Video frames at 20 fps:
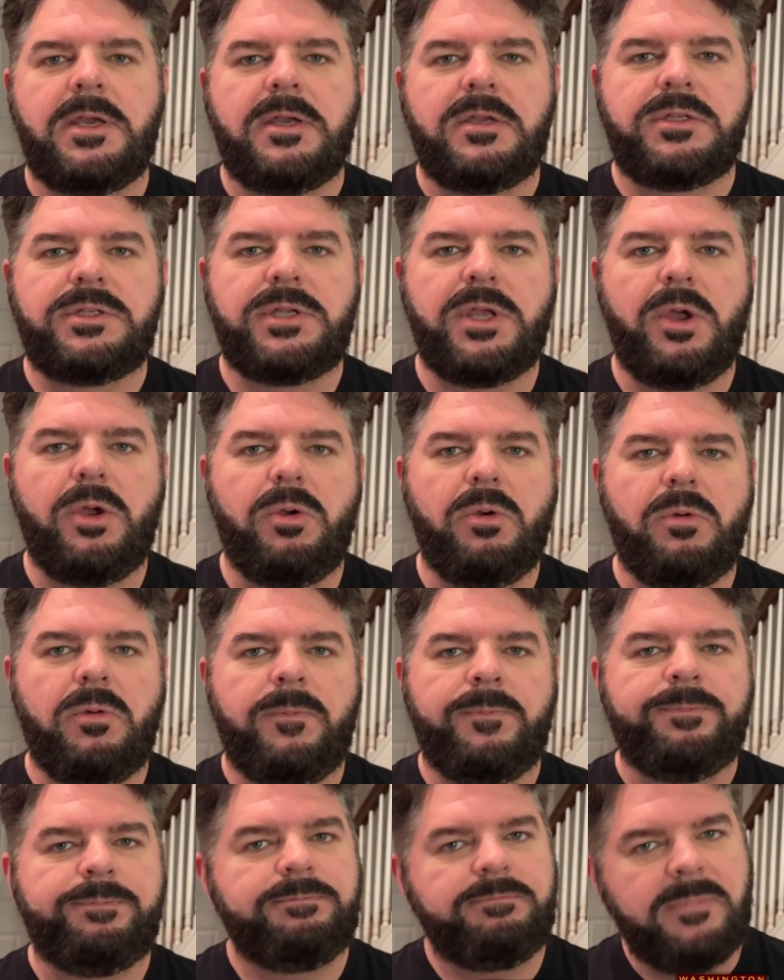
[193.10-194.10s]
So
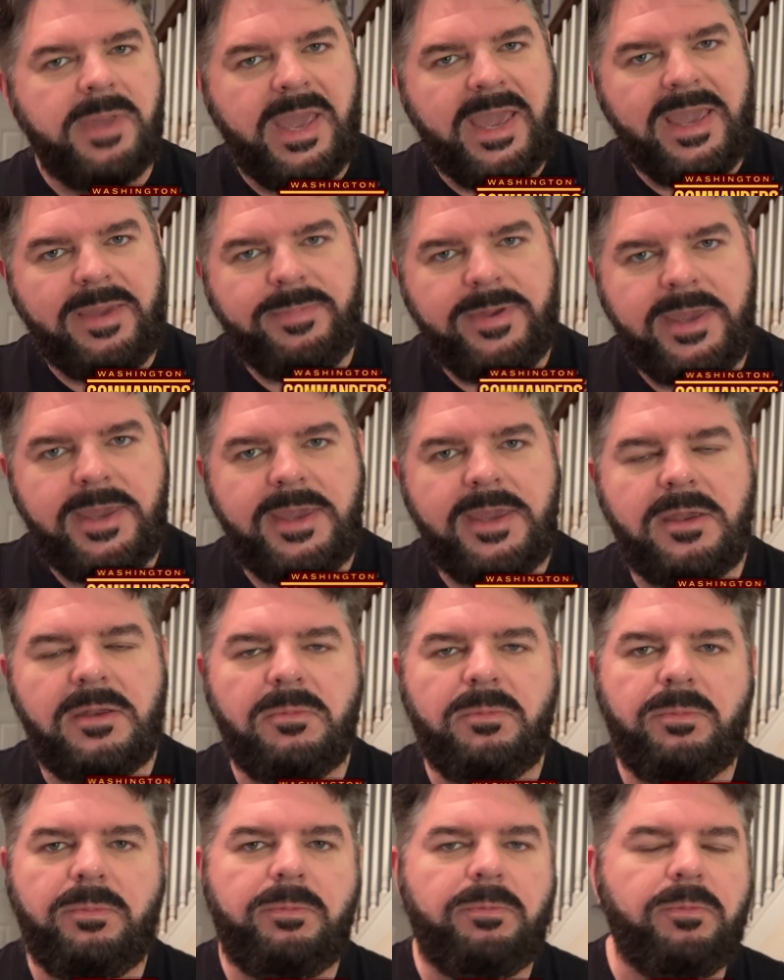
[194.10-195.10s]
maybe
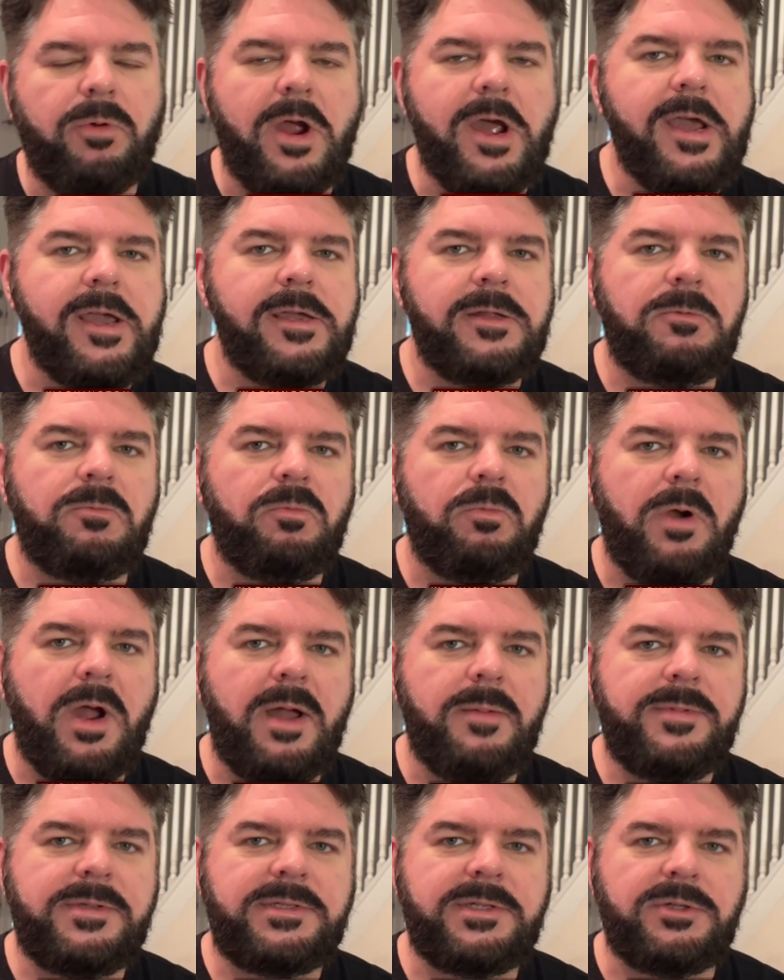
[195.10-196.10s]
Brian
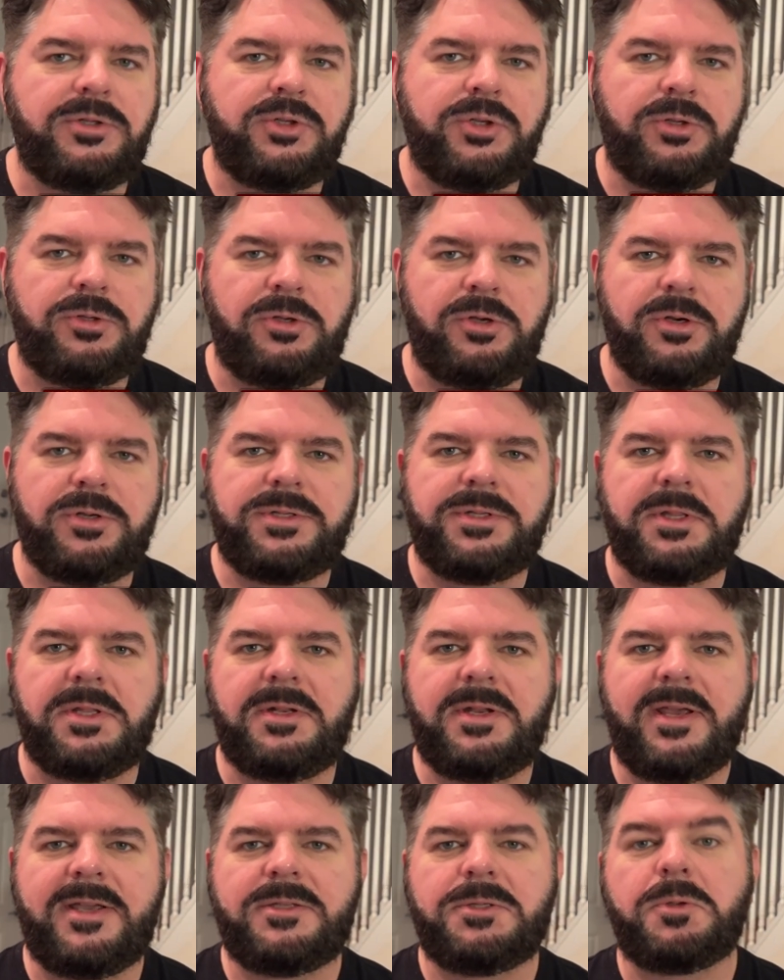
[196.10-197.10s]
Robinson Jr. is the
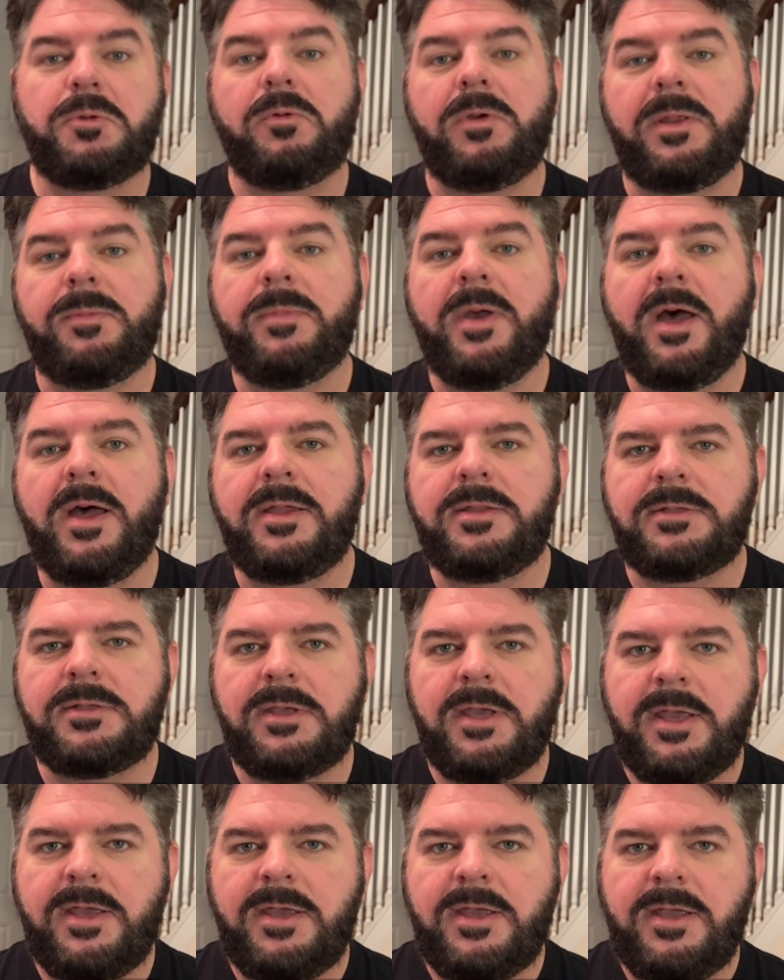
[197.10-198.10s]
next Kareem Hunt.
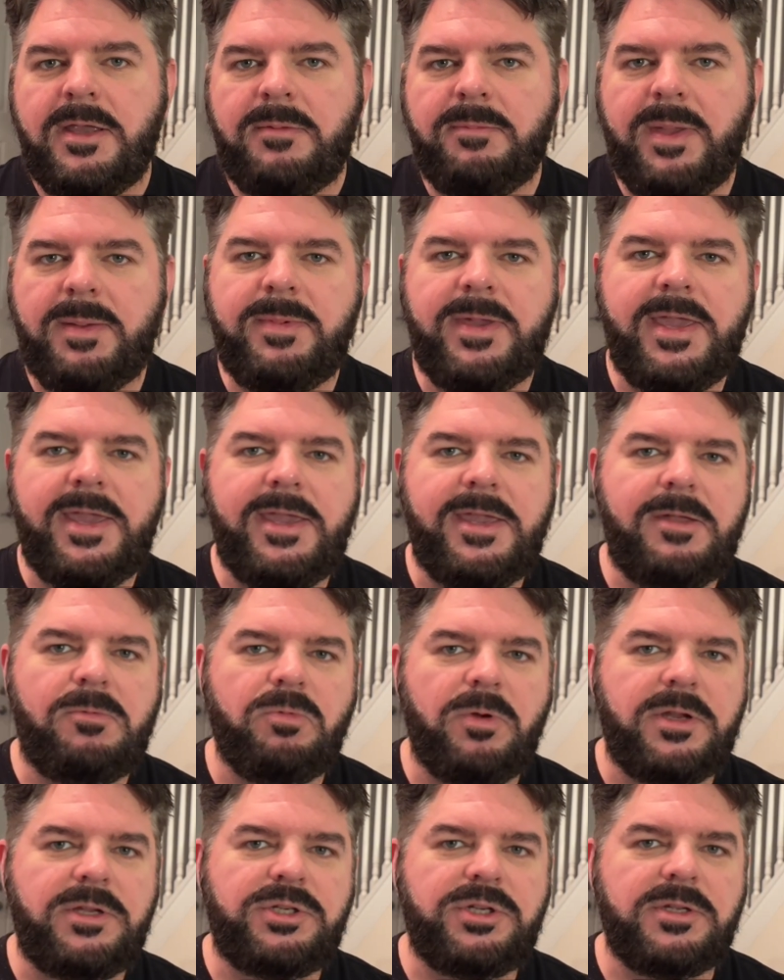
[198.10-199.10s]
Maybe he
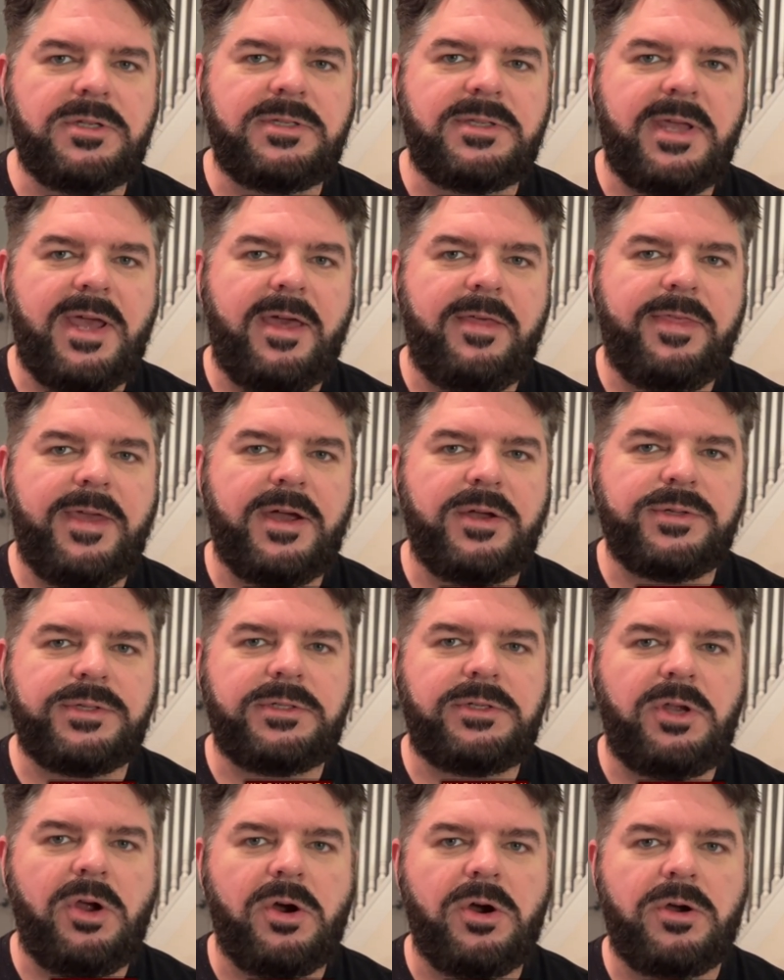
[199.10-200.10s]
reaches that
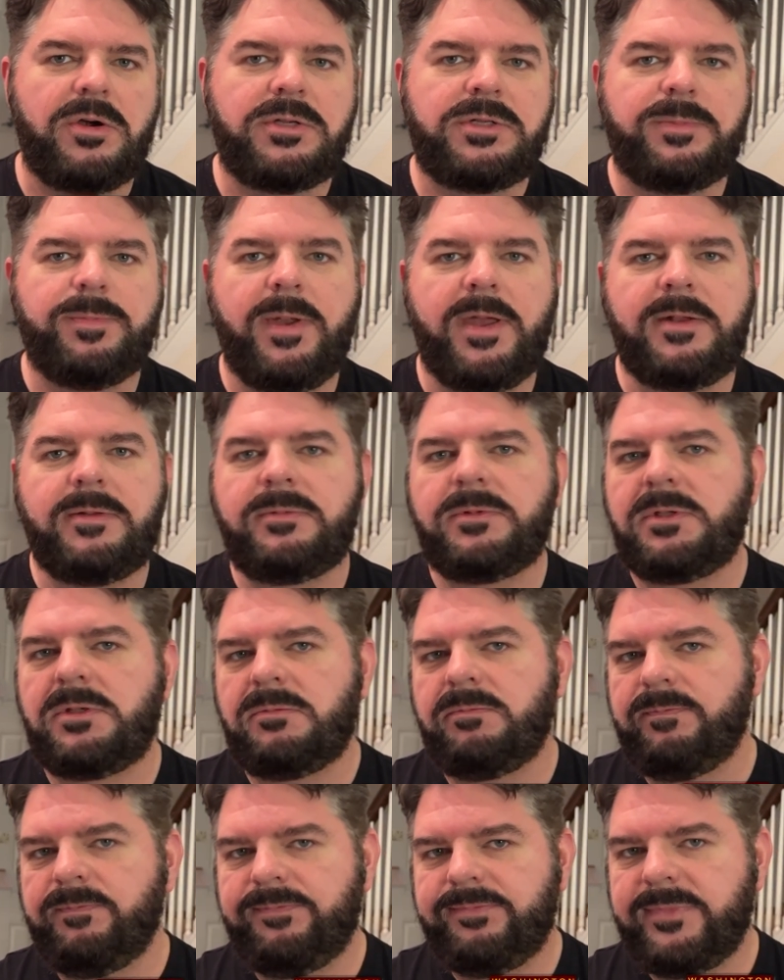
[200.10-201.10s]
1,000 yards. But,
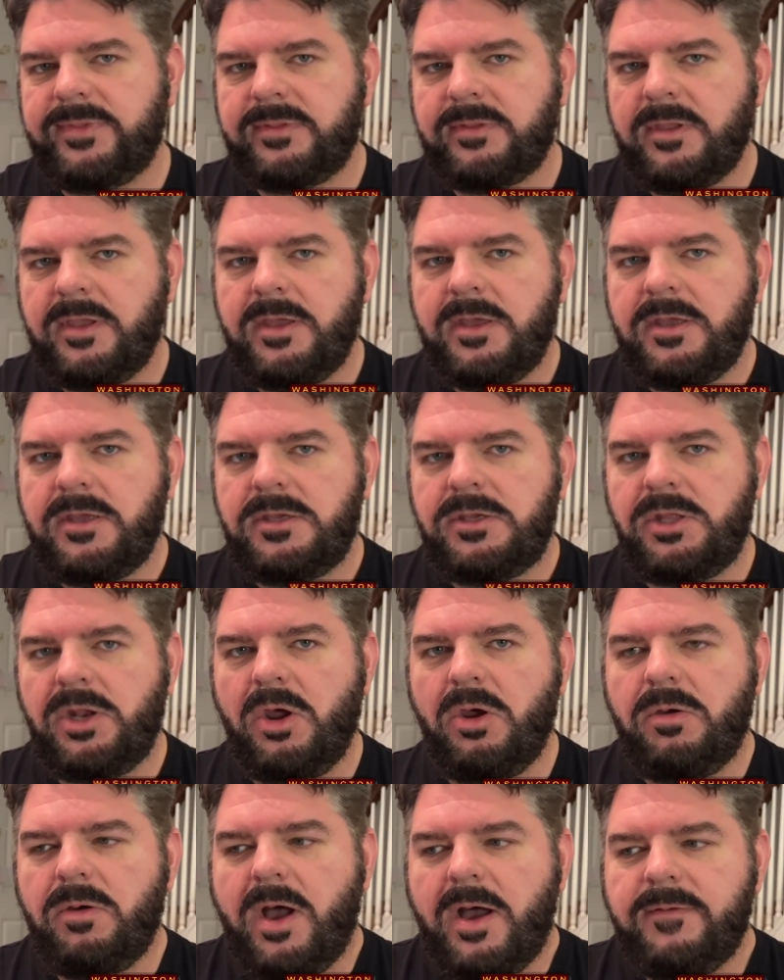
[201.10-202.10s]

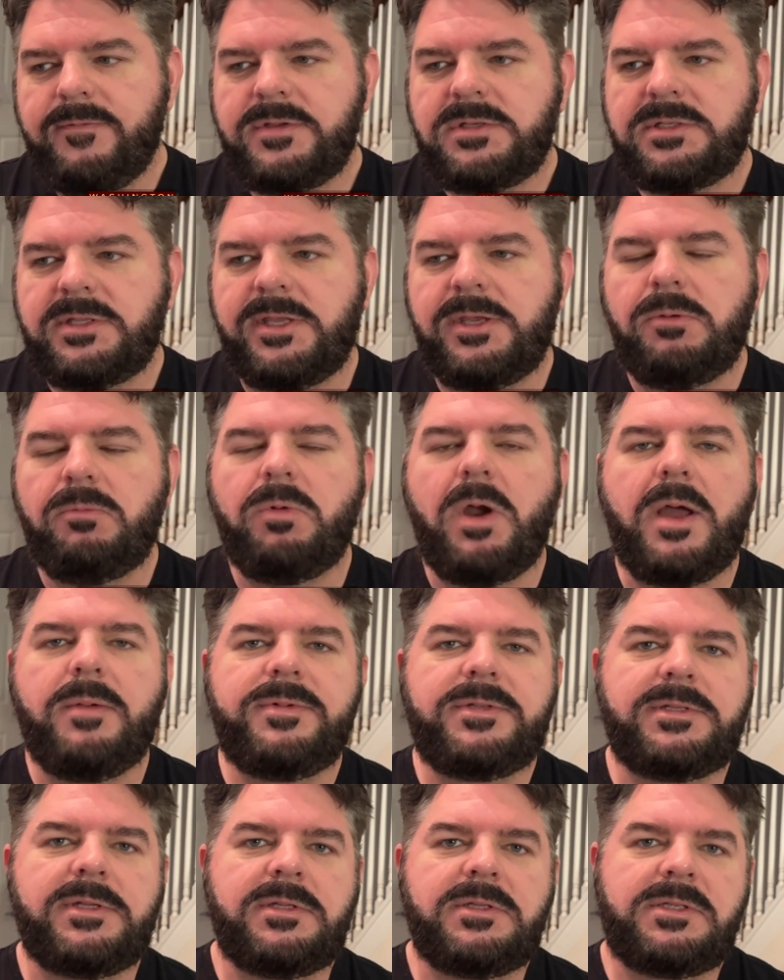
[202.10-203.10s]
obviously
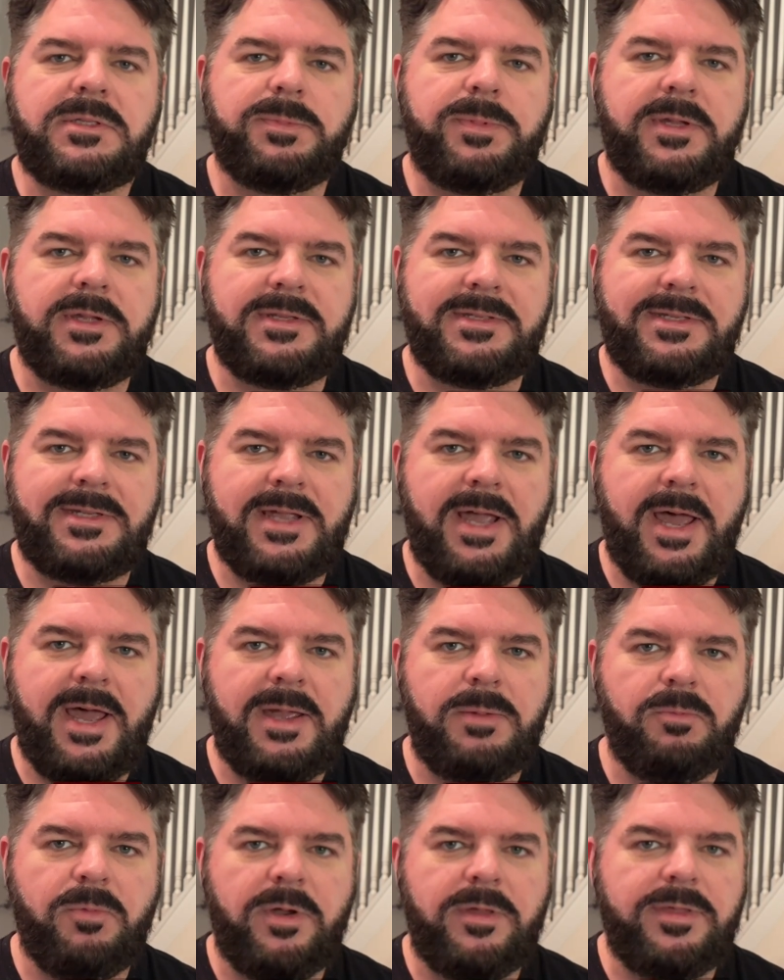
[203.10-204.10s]
Robinson split in
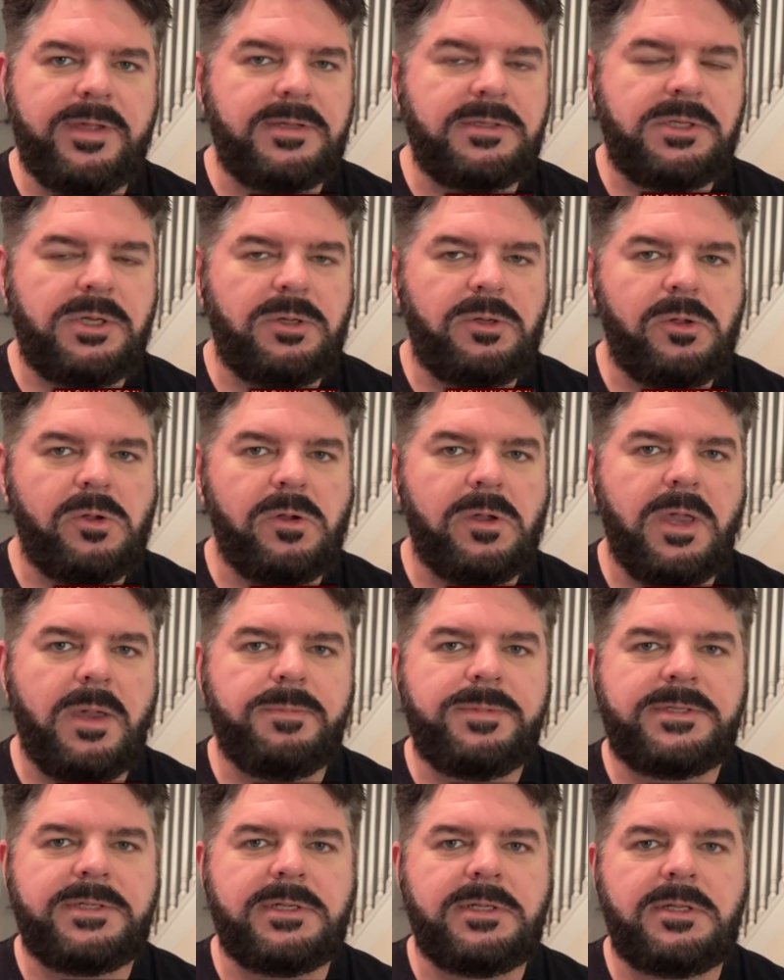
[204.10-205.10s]
time with Antonio
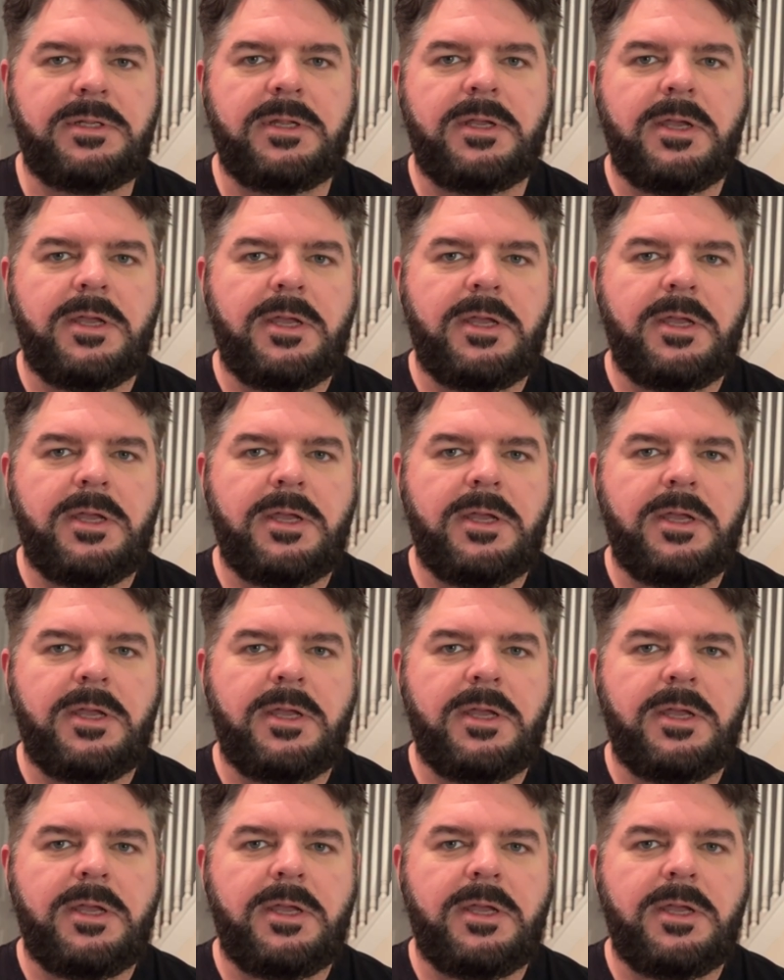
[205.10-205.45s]
Gibson.